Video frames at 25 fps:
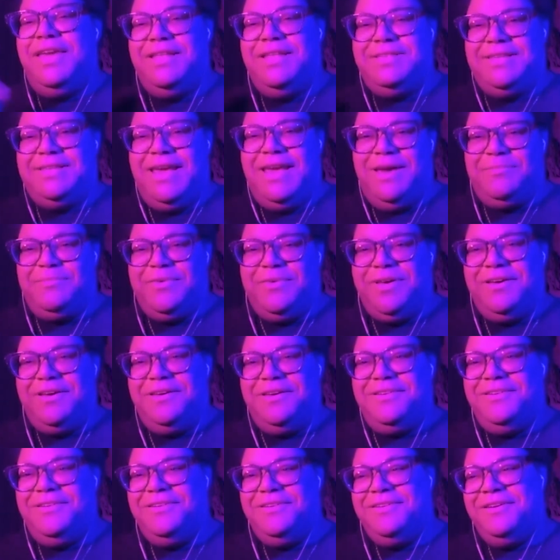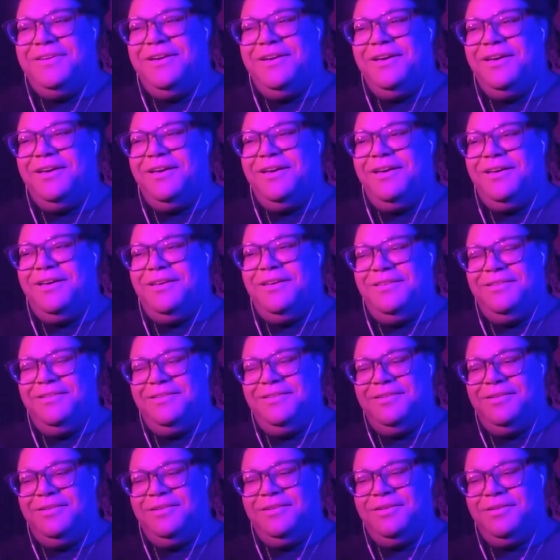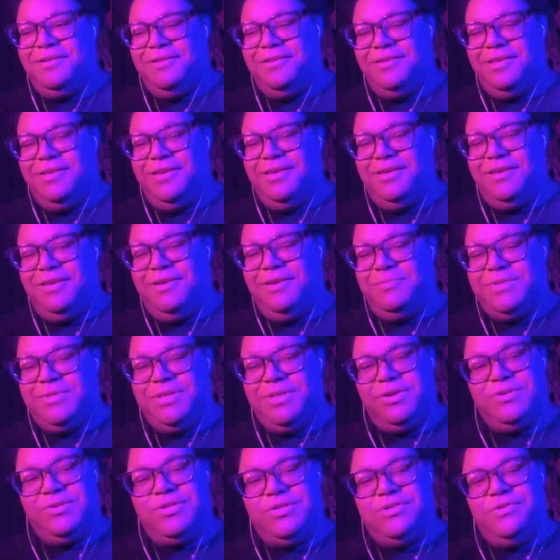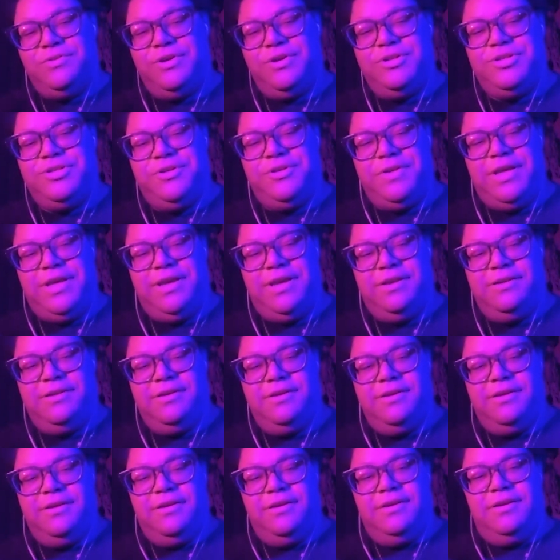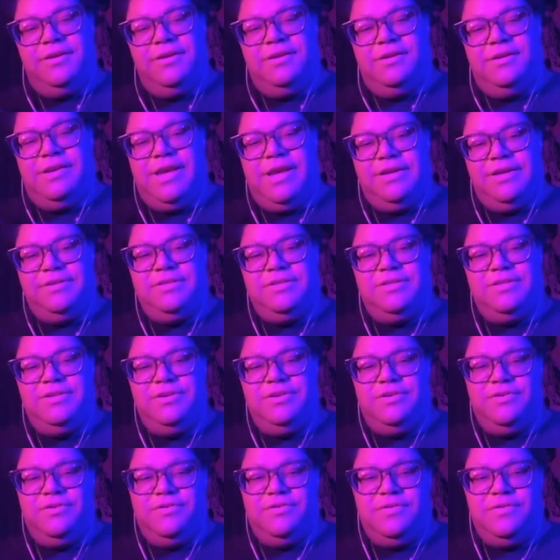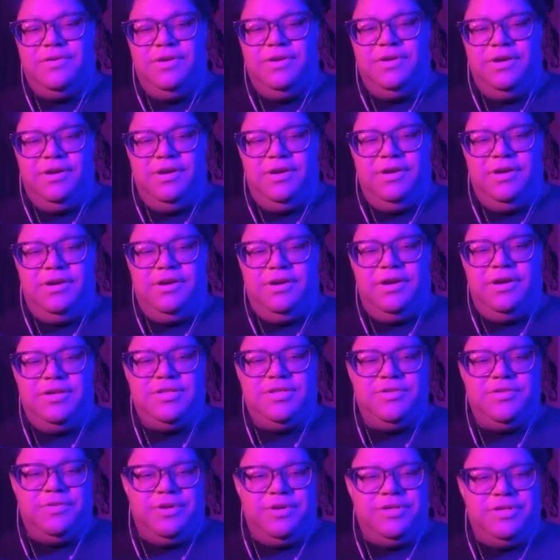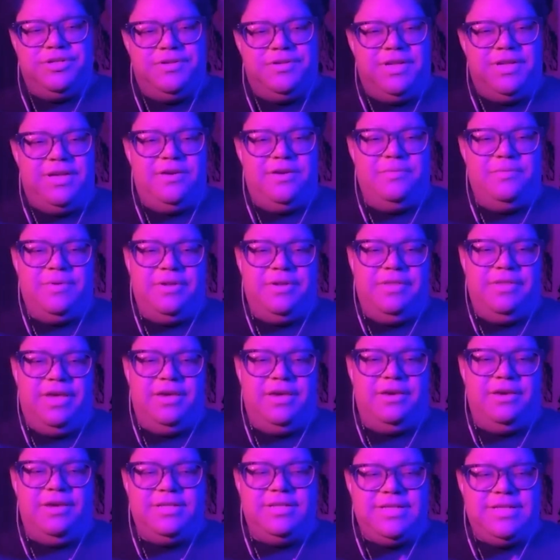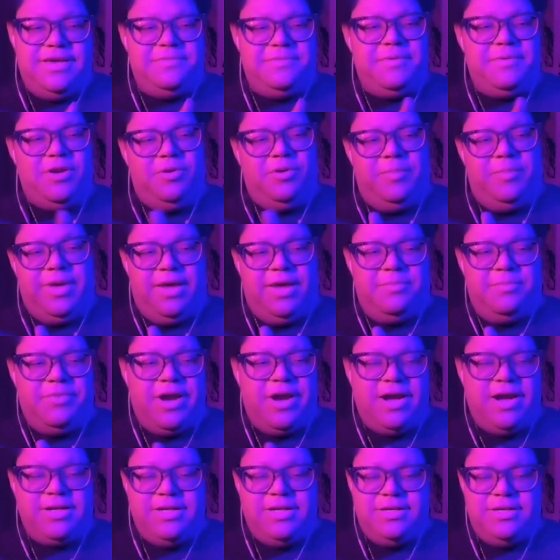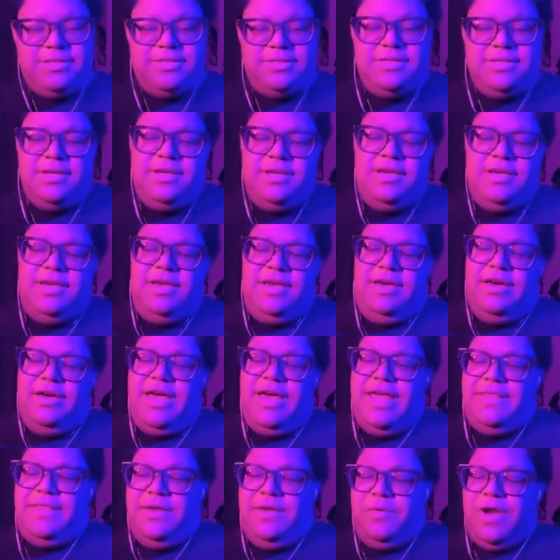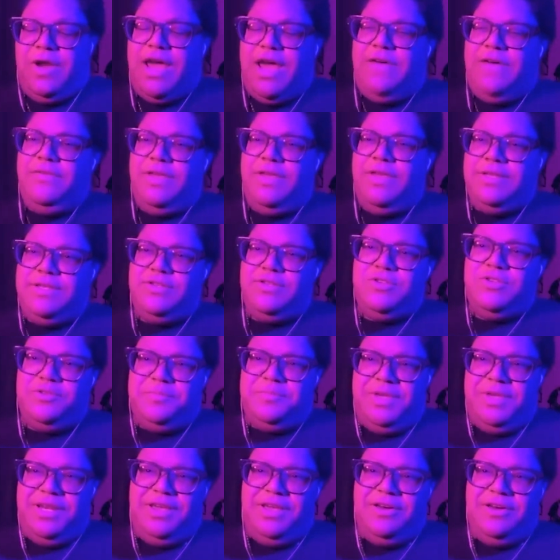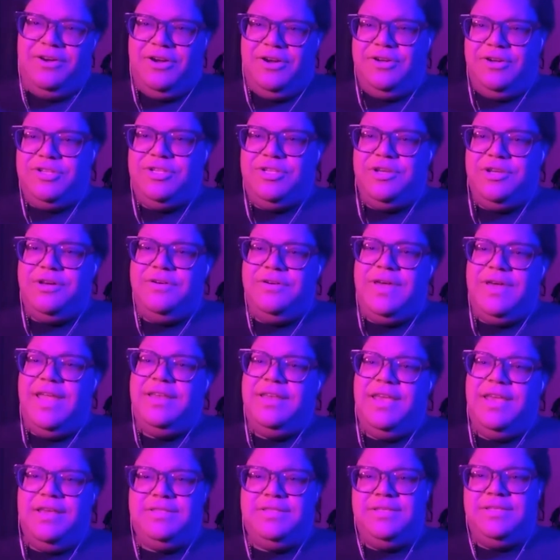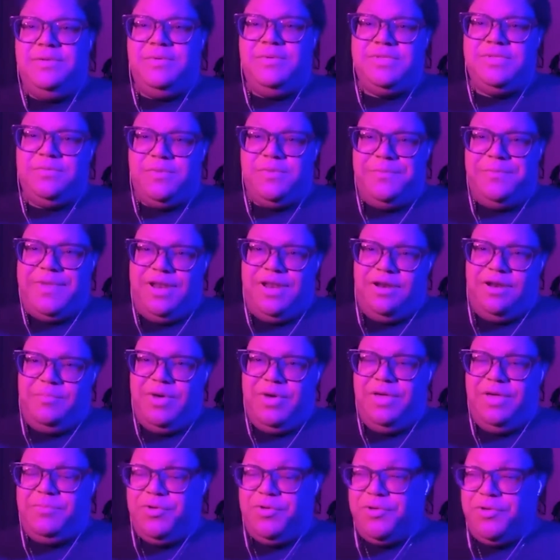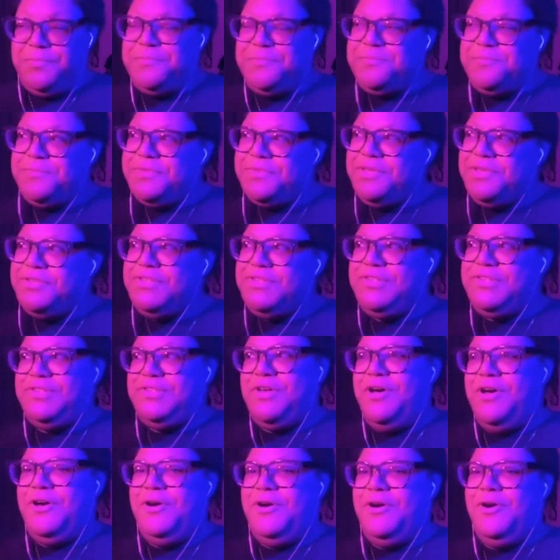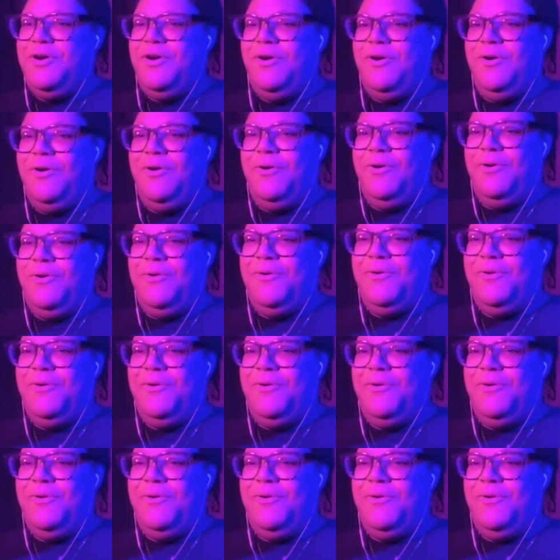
Tampa. Uh, it was like a storage unit next to a storage unit where like a death metal band practiced and they were having a digital media art show and yes there was a woman in a bubble so